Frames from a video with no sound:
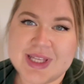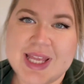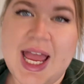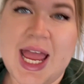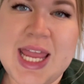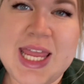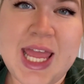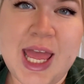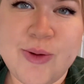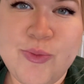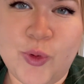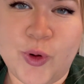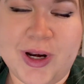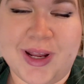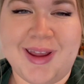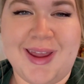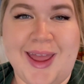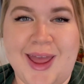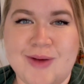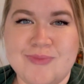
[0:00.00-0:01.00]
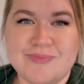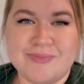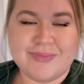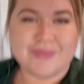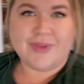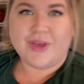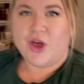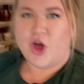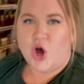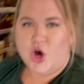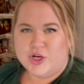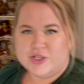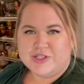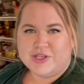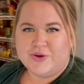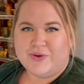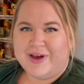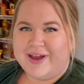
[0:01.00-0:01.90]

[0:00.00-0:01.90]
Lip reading: I am what I am. Also,